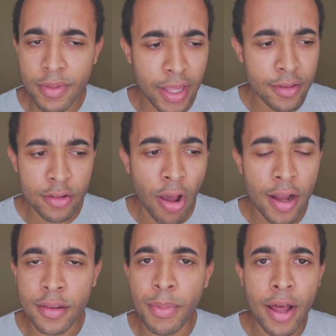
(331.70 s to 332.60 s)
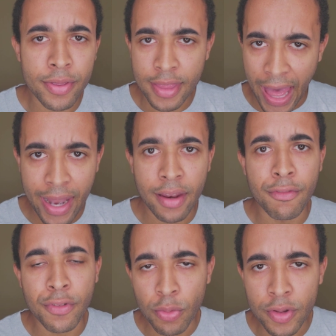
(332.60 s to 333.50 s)
it talked about that
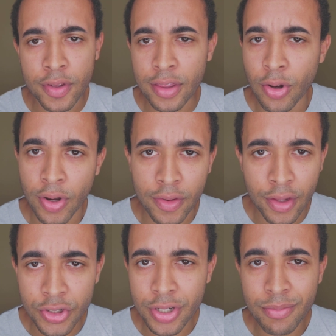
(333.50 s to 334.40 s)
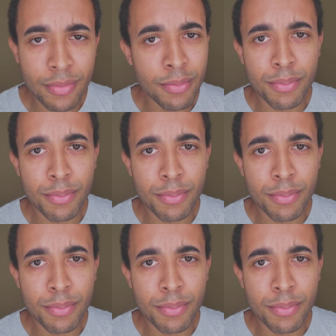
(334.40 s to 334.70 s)
influencing their decision.